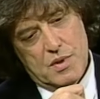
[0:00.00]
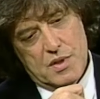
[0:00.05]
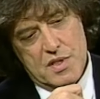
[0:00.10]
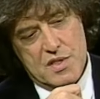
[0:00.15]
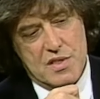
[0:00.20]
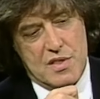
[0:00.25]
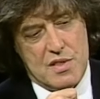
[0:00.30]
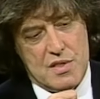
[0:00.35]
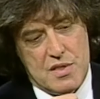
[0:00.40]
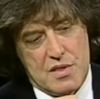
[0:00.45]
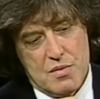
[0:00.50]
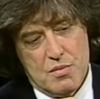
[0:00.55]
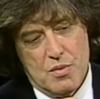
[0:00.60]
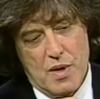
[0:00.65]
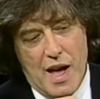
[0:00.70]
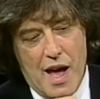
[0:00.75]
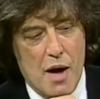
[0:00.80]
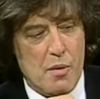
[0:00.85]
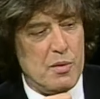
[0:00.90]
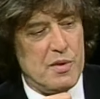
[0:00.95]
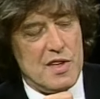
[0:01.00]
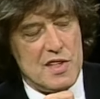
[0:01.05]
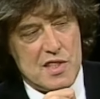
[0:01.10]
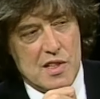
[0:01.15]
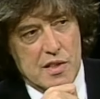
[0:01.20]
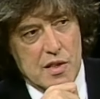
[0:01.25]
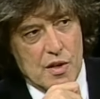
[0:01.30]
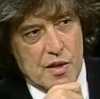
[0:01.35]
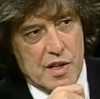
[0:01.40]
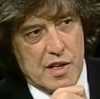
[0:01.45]
what is this, how would
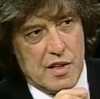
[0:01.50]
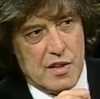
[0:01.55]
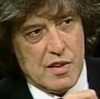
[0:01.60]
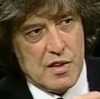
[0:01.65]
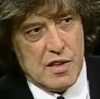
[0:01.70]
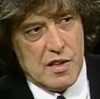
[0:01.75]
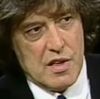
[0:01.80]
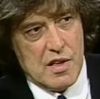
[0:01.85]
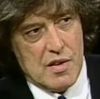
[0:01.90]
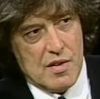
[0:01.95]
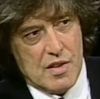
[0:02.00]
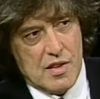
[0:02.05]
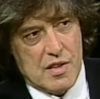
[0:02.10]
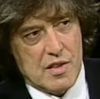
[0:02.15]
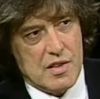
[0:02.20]
this look in the